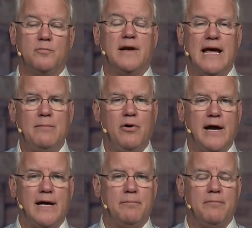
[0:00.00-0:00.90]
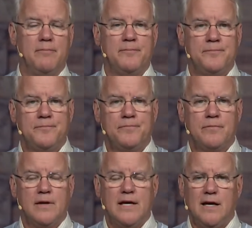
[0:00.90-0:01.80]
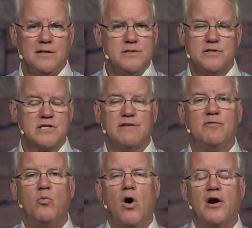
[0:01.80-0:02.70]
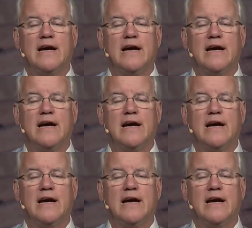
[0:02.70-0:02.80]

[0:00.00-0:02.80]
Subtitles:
But Abraham, he doesn't just give them water.